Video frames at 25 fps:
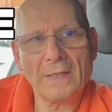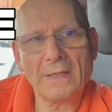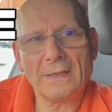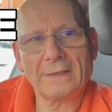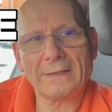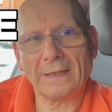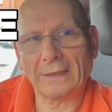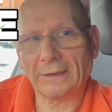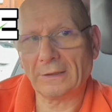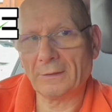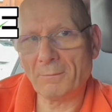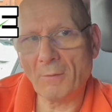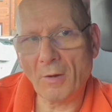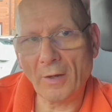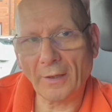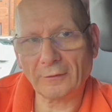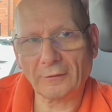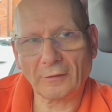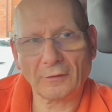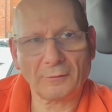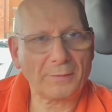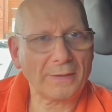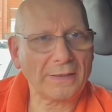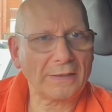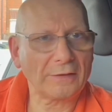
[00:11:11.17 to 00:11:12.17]
Now, you might
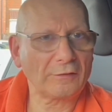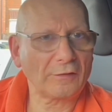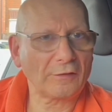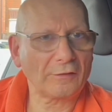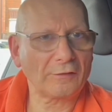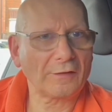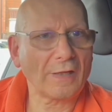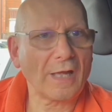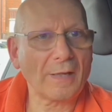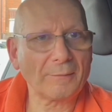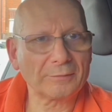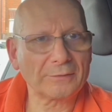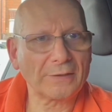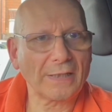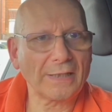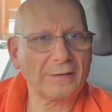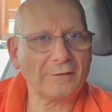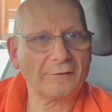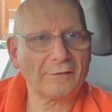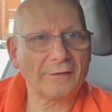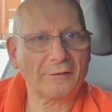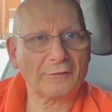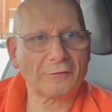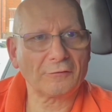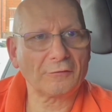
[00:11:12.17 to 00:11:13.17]
just be able to just
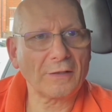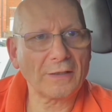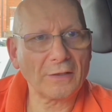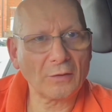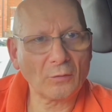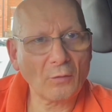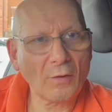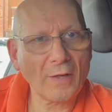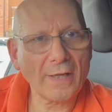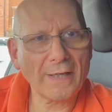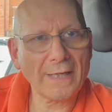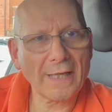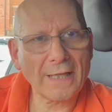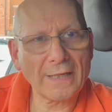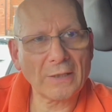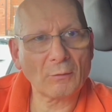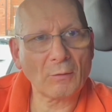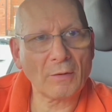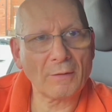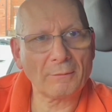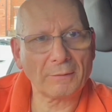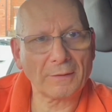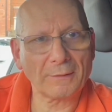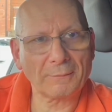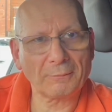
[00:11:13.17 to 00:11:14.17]
update it straight away and it
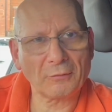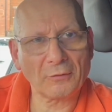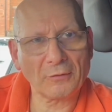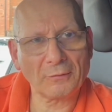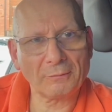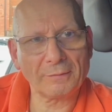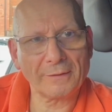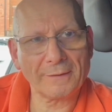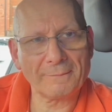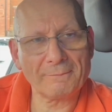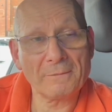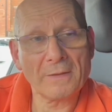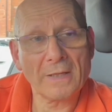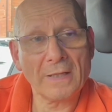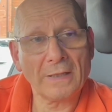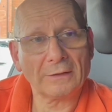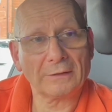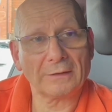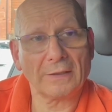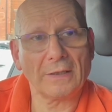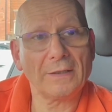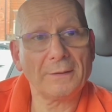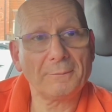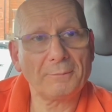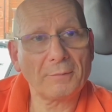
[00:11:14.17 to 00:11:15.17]
won't be a problem. The
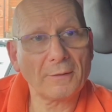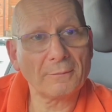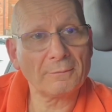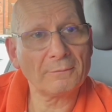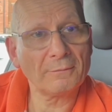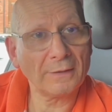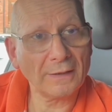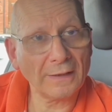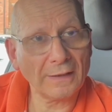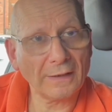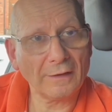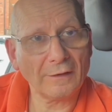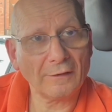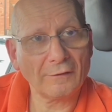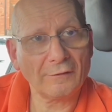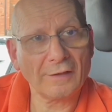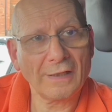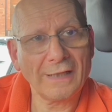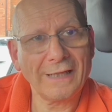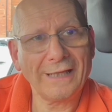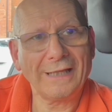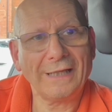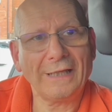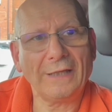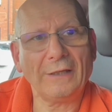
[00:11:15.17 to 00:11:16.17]
only problem is
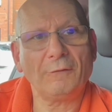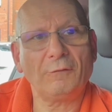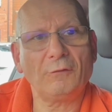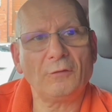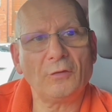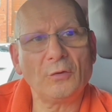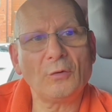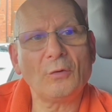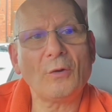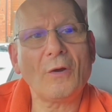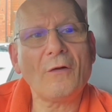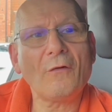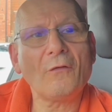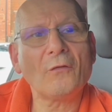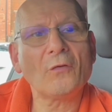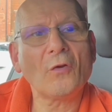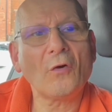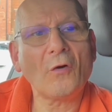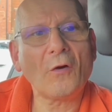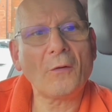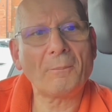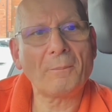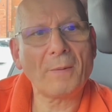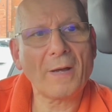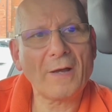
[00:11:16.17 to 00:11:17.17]
if you are not
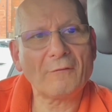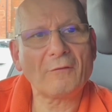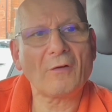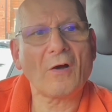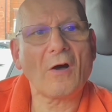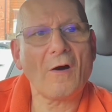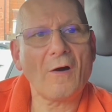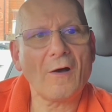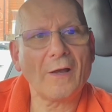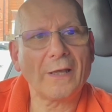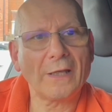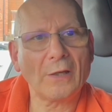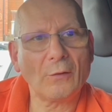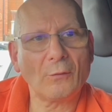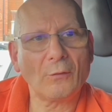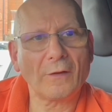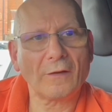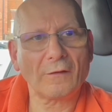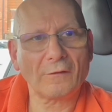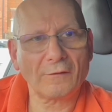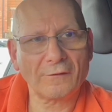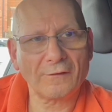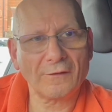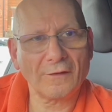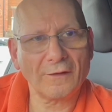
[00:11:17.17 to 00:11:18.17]
above
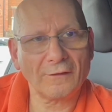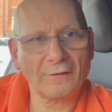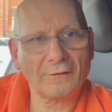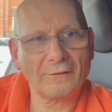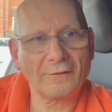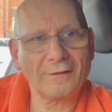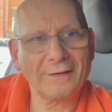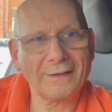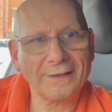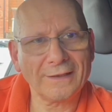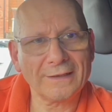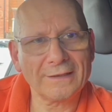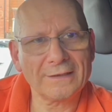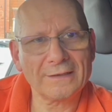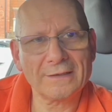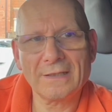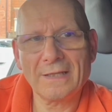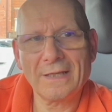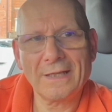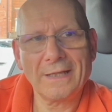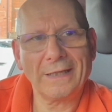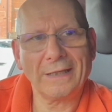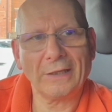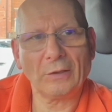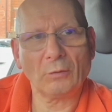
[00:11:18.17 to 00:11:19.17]
iOS 13,
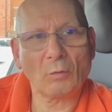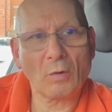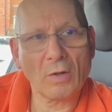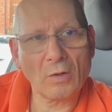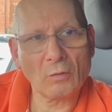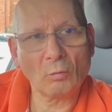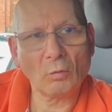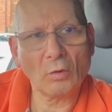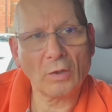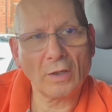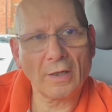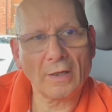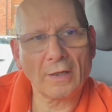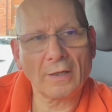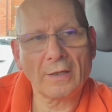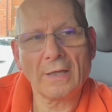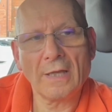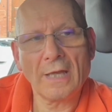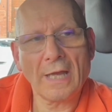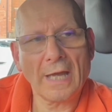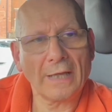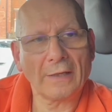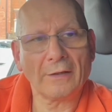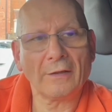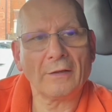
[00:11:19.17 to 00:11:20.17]
it won't work.
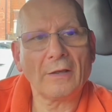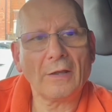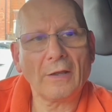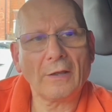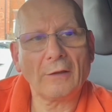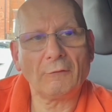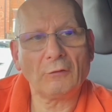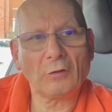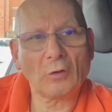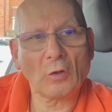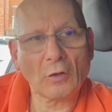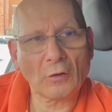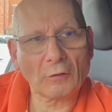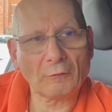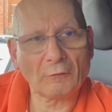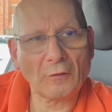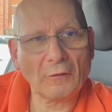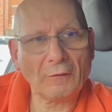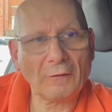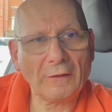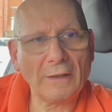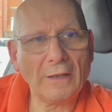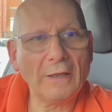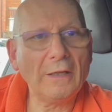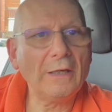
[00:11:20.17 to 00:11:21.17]
And if you've got a
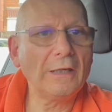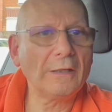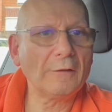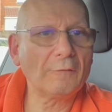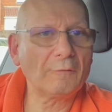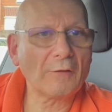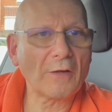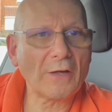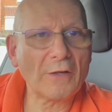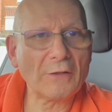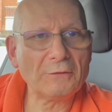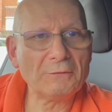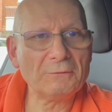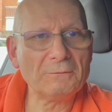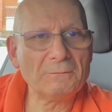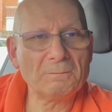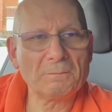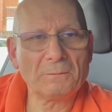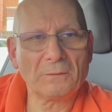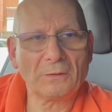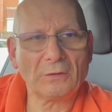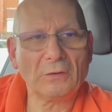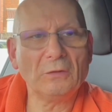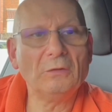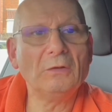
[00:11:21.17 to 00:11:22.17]
very early phone,
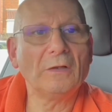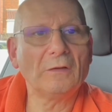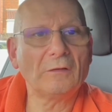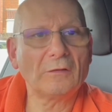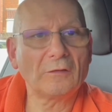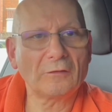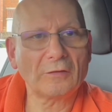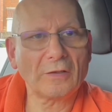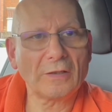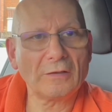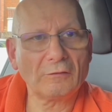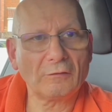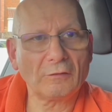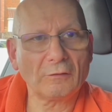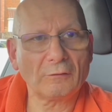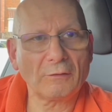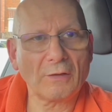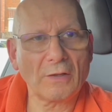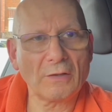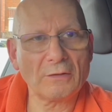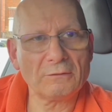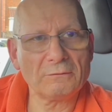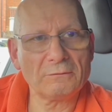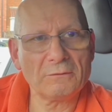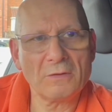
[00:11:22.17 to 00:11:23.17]
you need to change your
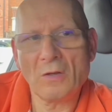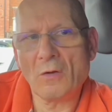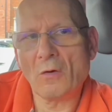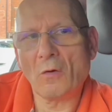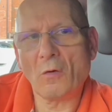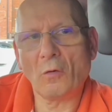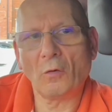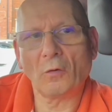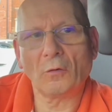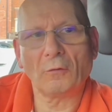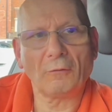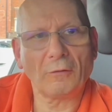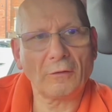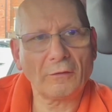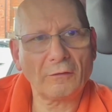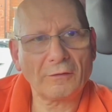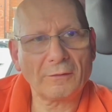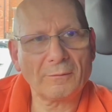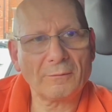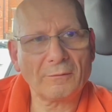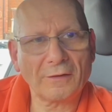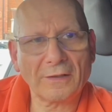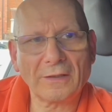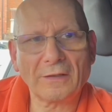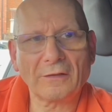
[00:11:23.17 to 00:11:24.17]
phone. Or there is
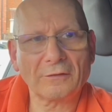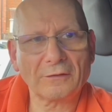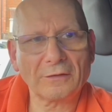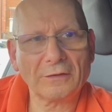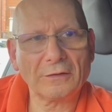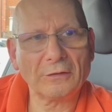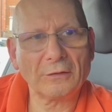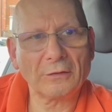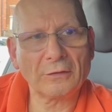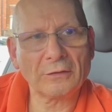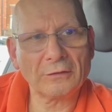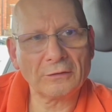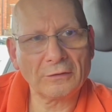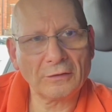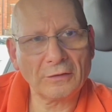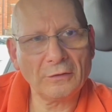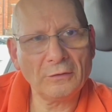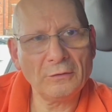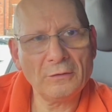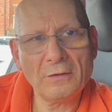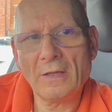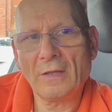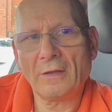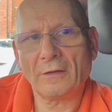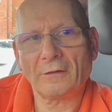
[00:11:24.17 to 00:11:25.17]
some things that you can do,
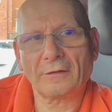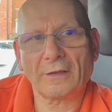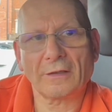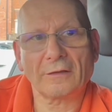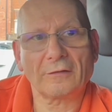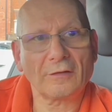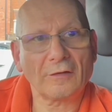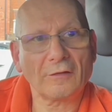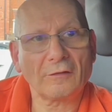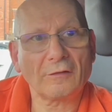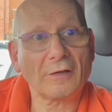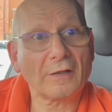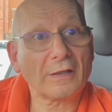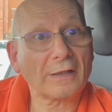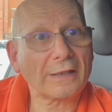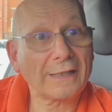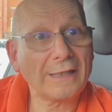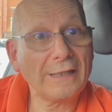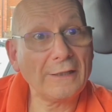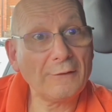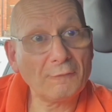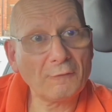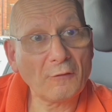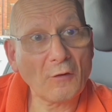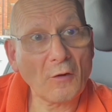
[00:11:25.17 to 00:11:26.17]
such as a
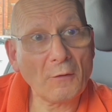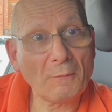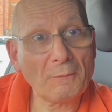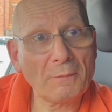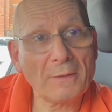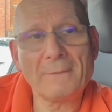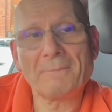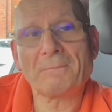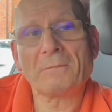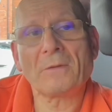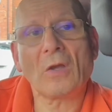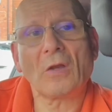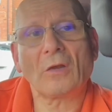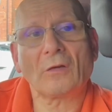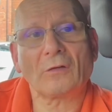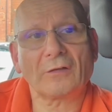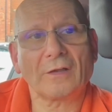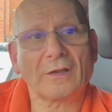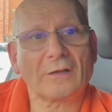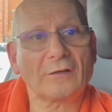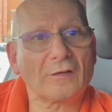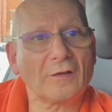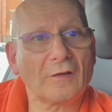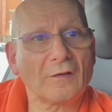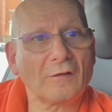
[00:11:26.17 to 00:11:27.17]
key fob,
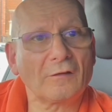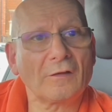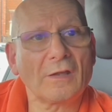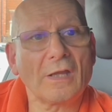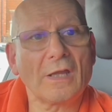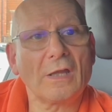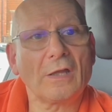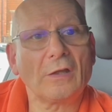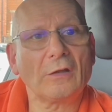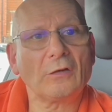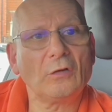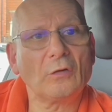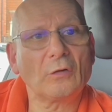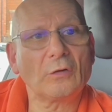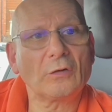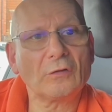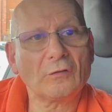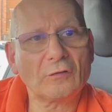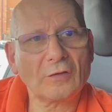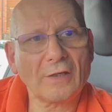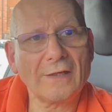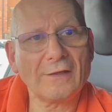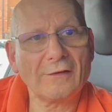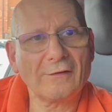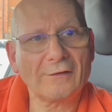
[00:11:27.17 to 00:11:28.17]
such as you can
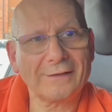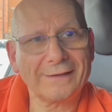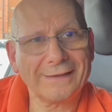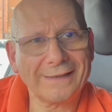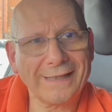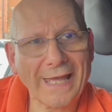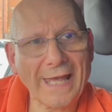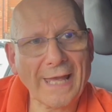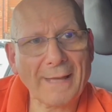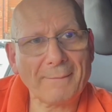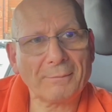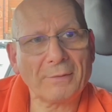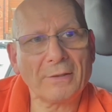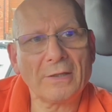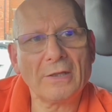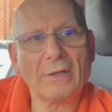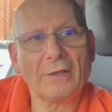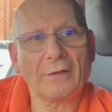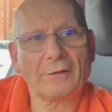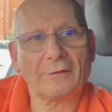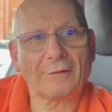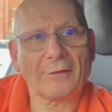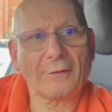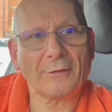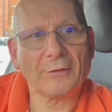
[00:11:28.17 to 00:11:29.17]
change the app.
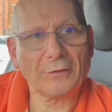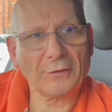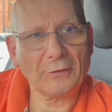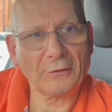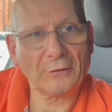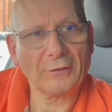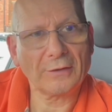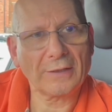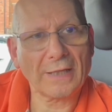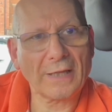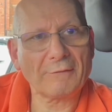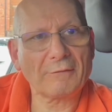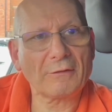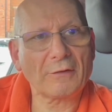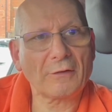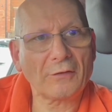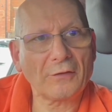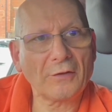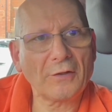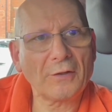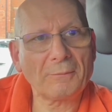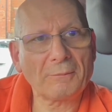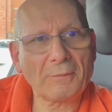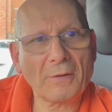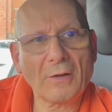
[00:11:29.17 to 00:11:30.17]
So you could have a
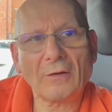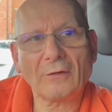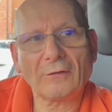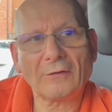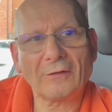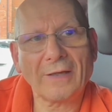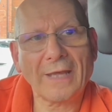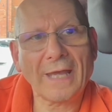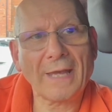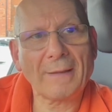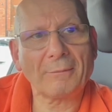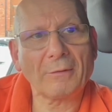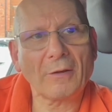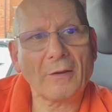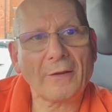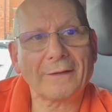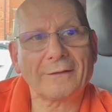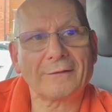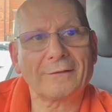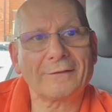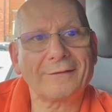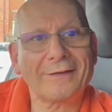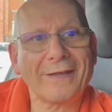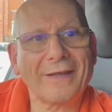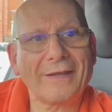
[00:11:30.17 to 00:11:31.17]
third-party app like
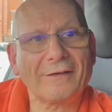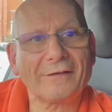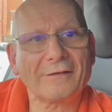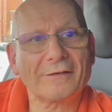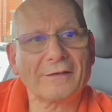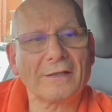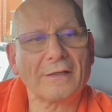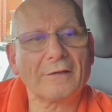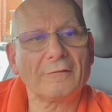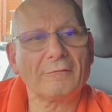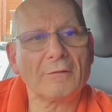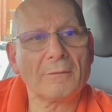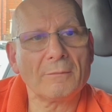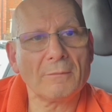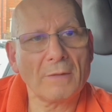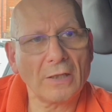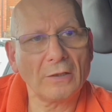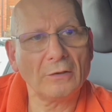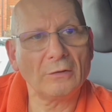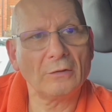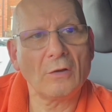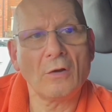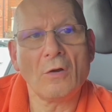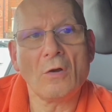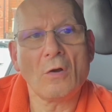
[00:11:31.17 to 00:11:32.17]
Tesla
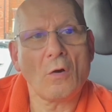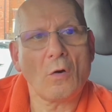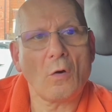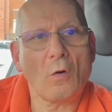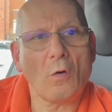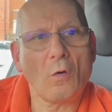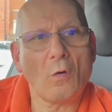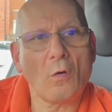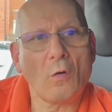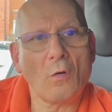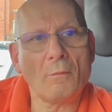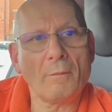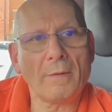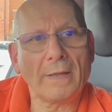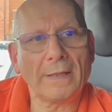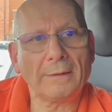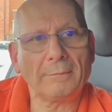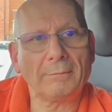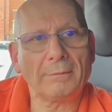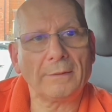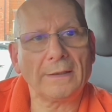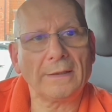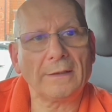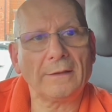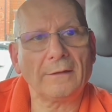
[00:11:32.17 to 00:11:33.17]
Remote, or
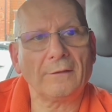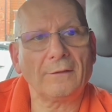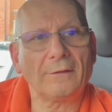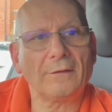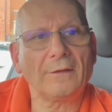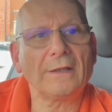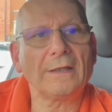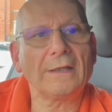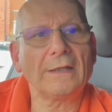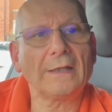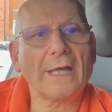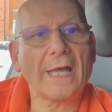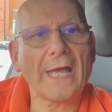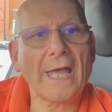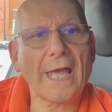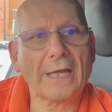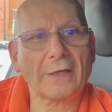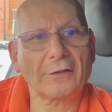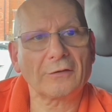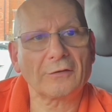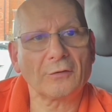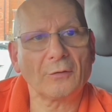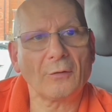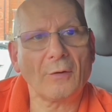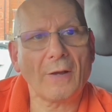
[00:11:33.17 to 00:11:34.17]
maybe the
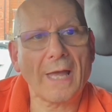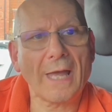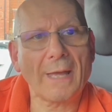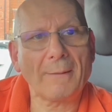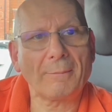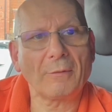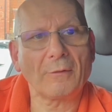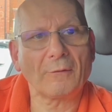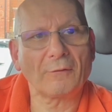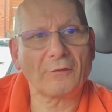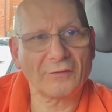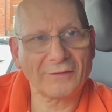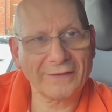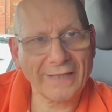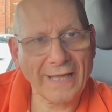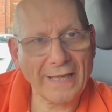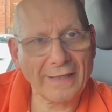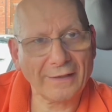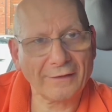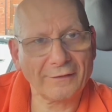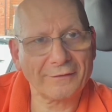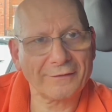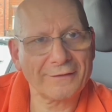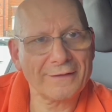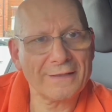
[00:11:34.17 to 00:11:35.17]
actual app of
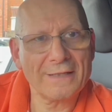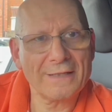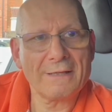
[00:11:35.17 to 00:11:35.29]
Stats.